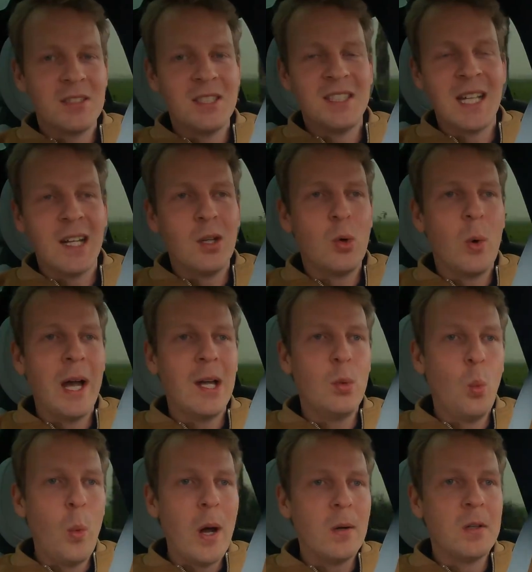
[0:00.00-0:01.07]
to the channel
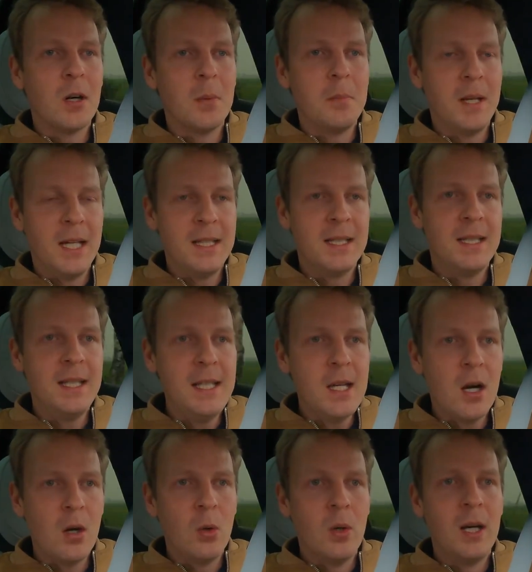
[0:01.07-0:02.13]
and welcome in the
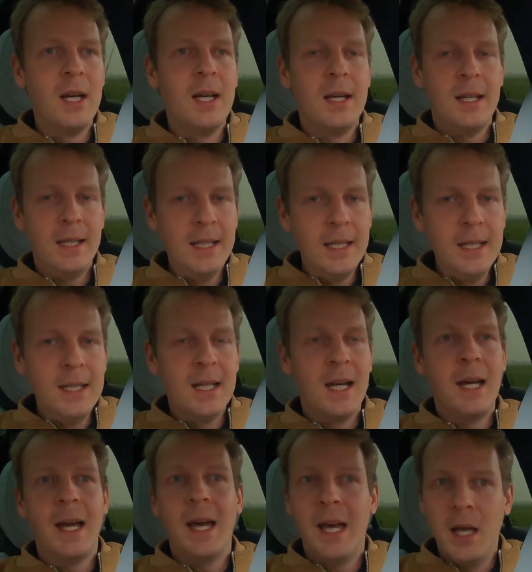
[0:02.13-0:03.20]
NIO
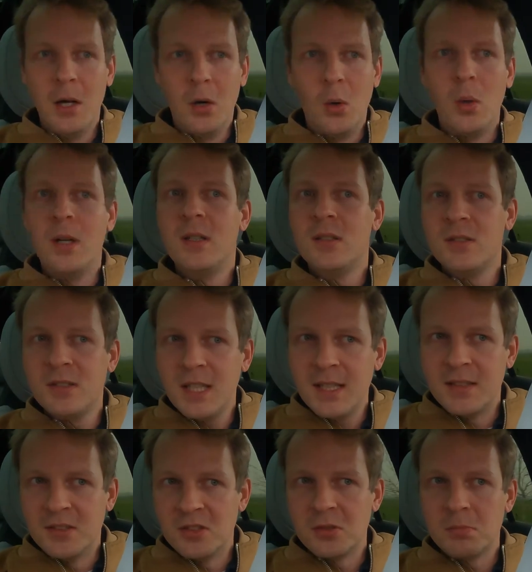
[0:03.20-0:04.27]

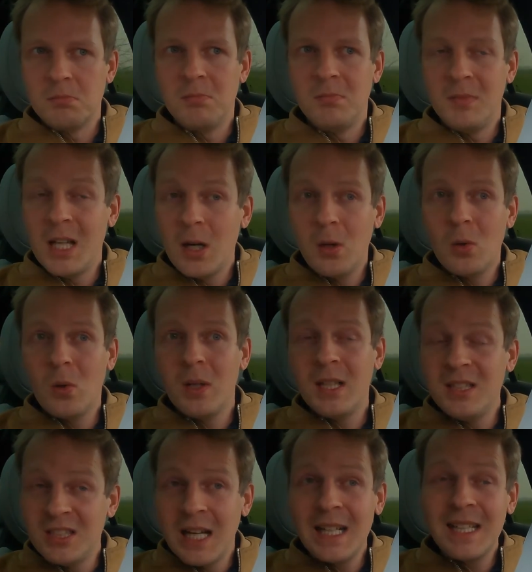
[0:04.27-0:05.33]
EL6. Now,
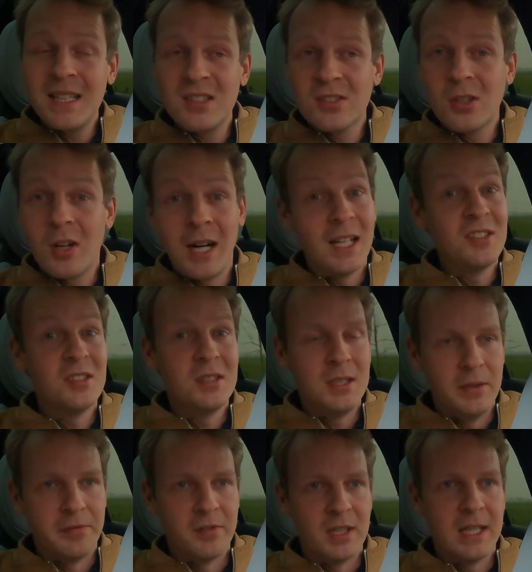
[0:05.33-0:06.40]
in China this car has a
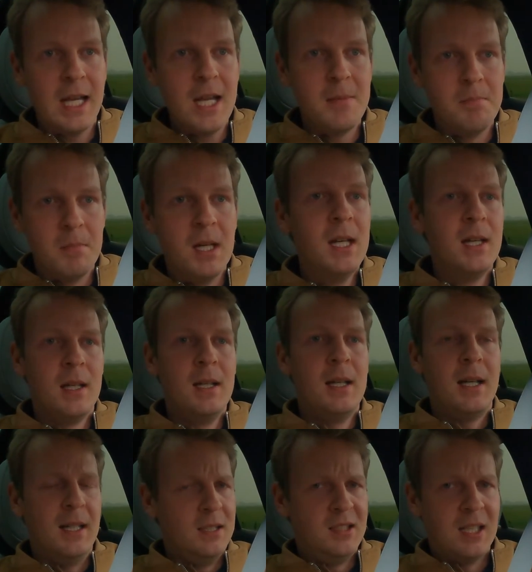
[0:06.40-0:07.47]
different name.
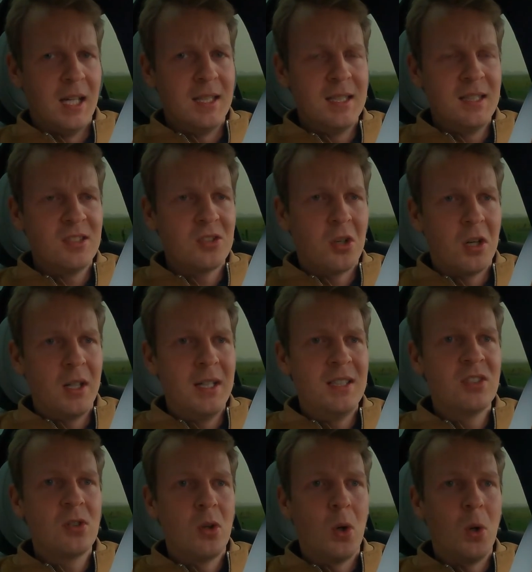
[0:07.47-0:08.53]
In China this car
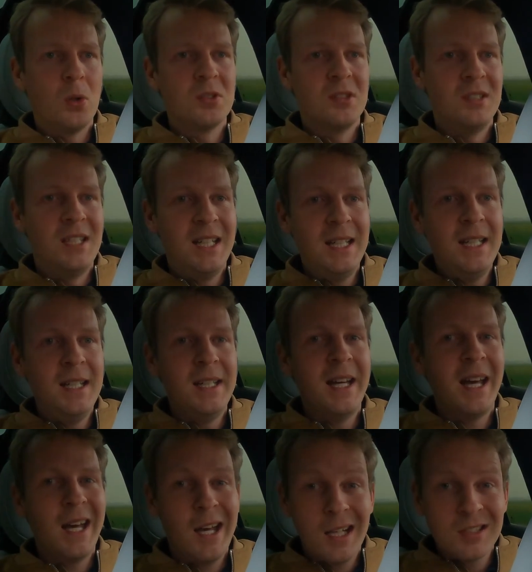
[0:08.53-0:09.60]
is called the
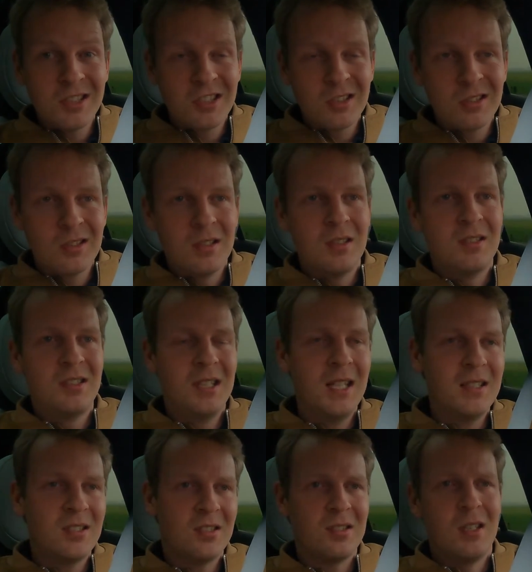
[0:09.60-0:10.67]

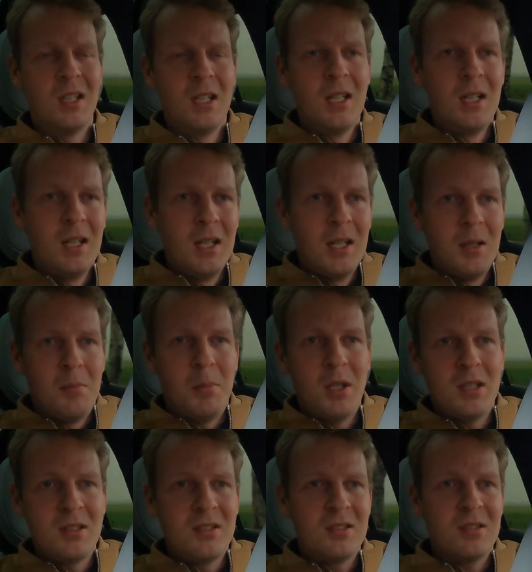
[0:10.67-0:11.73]
ES6,
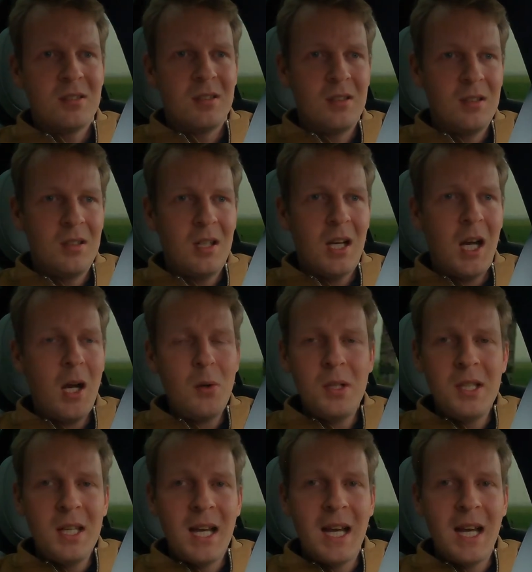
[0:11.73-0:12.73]
but Audi